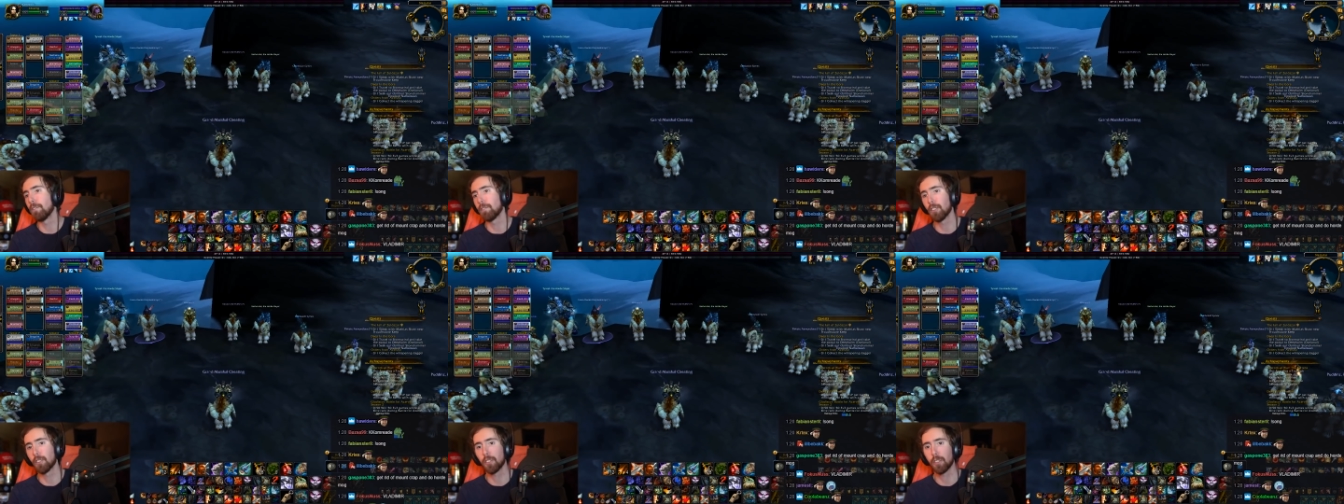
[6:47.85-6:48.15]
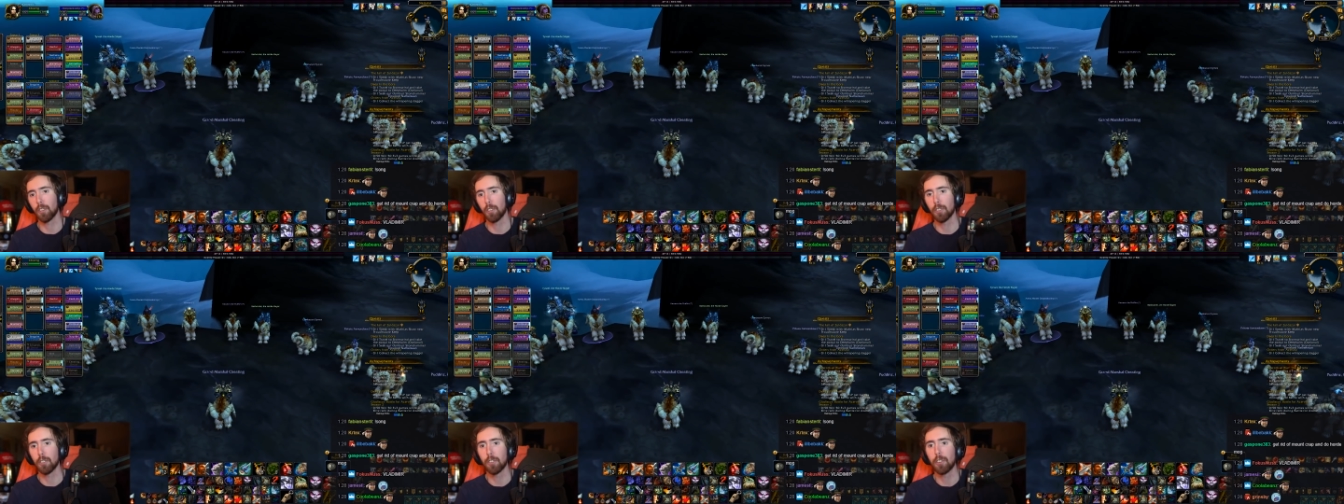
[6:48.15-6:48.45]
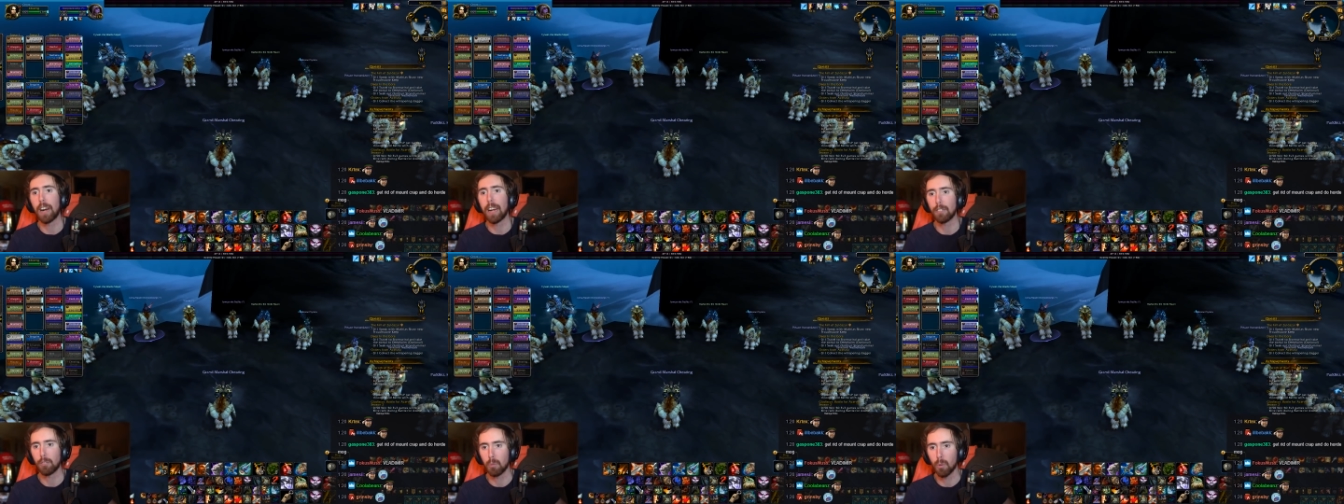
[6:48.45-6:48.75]
You're, you're, the
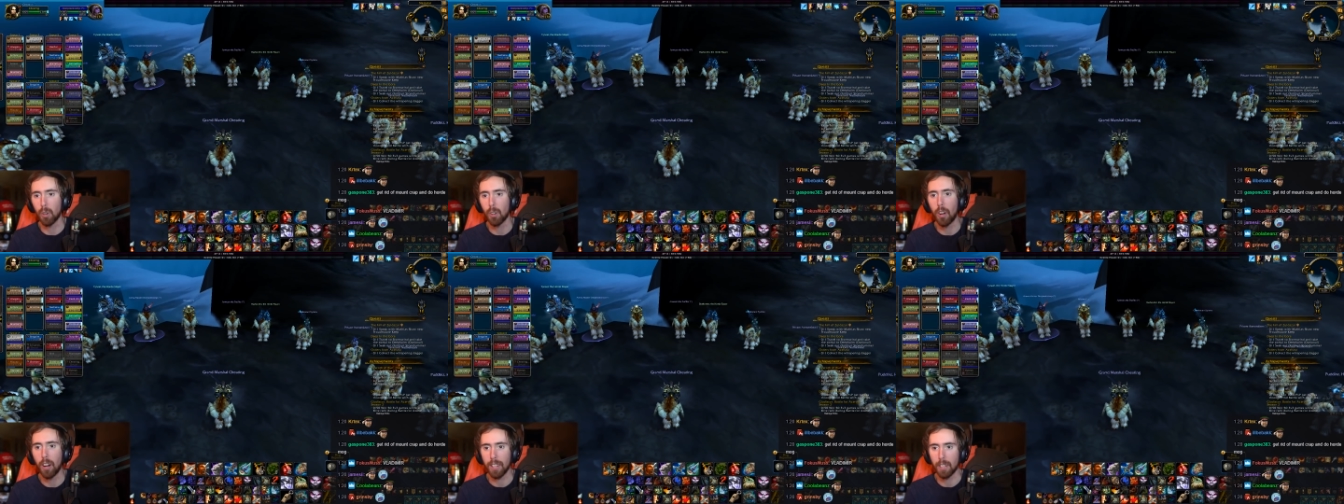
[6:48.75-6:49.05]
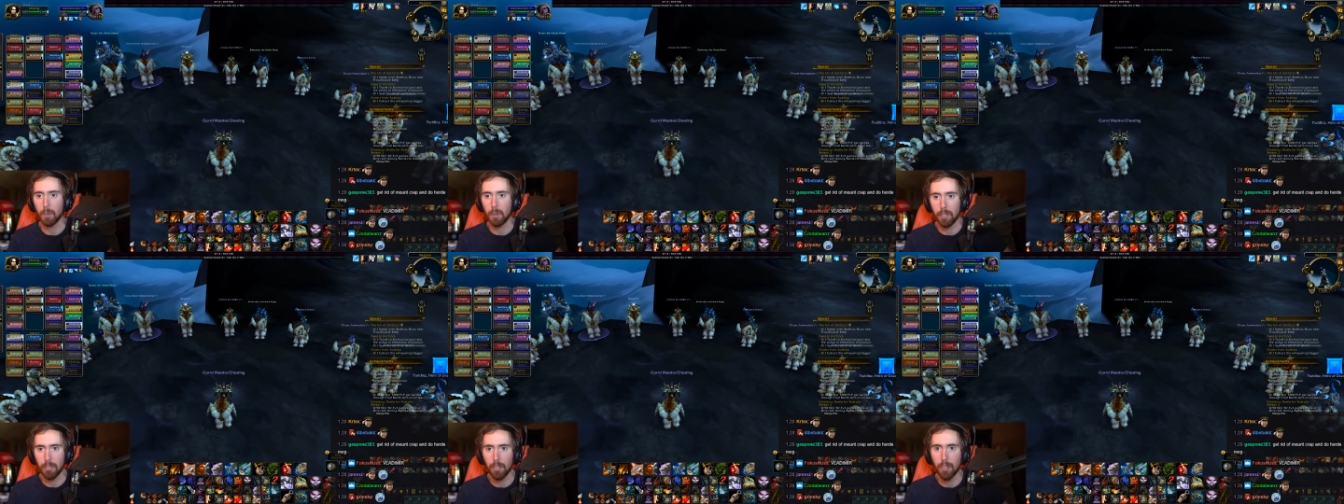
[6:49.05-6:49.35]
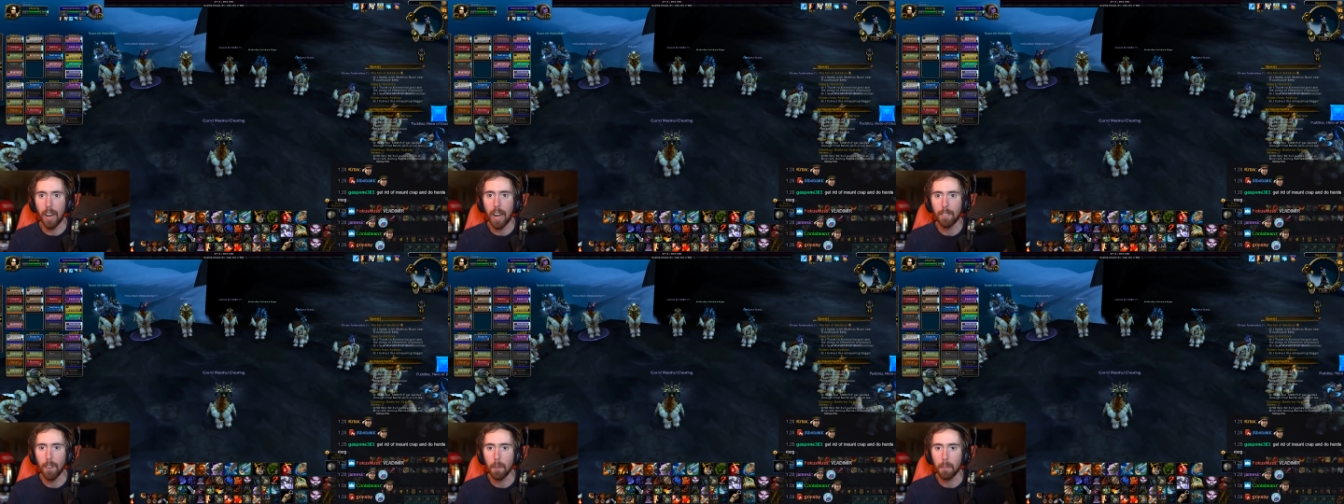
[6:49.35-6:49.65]
last Warlock that we still
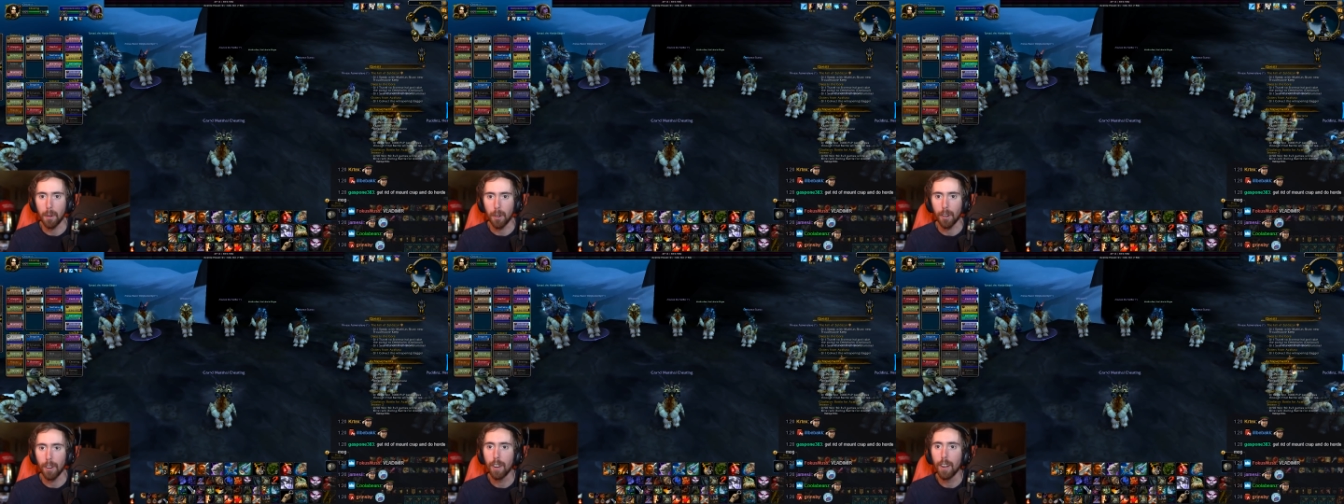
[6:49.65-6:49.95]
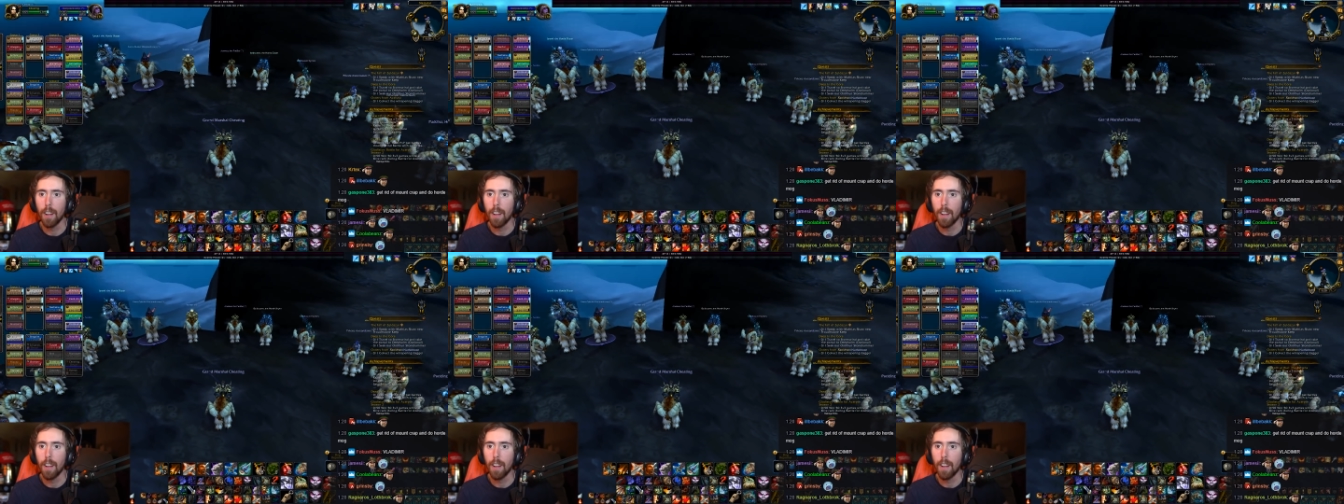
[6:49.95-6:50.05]
have up here.